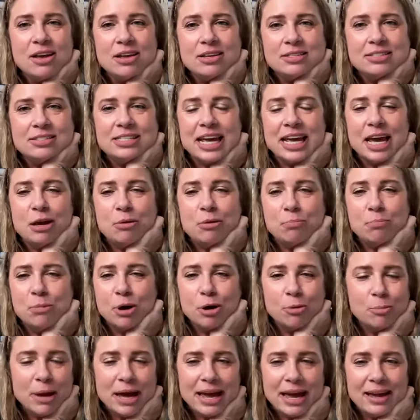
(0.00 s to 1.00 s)
say
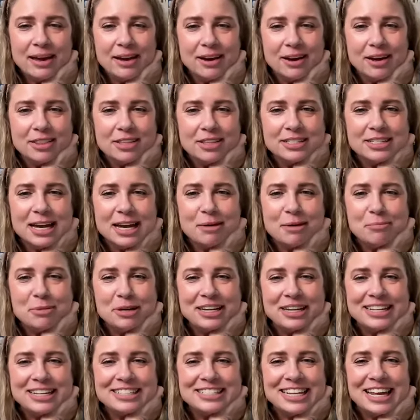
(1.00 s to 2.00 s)
Mo Bay all the time
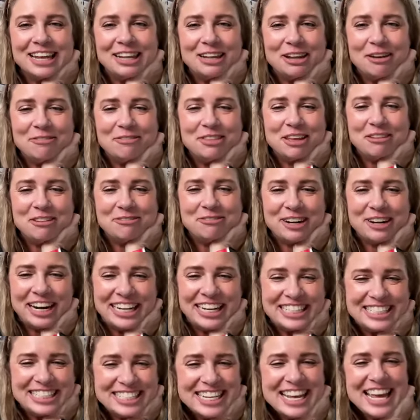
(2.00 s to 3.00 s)
because I love that
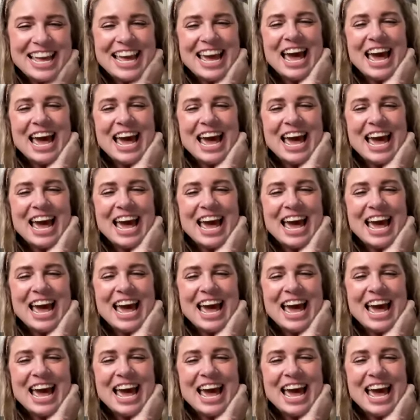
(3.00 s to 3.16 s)
phrase,